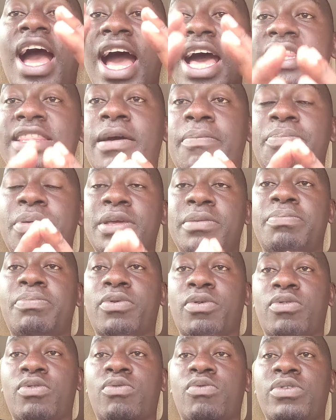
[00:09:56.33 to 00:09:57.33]
other
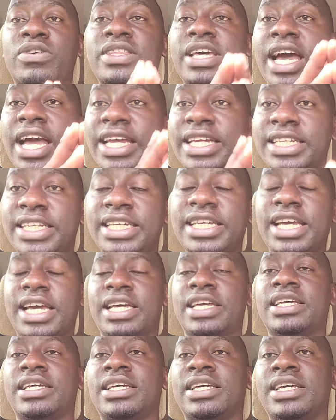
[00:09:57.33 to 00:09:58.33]
people with idea,
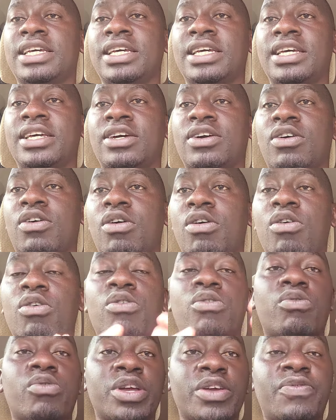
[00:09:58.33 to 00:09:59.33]

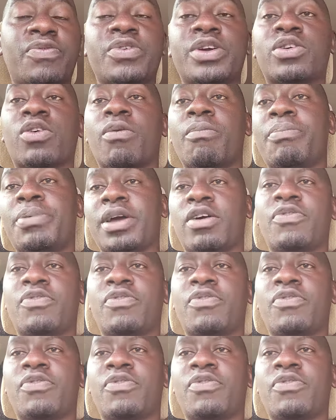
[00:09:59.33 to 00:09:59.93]
Or if we compare,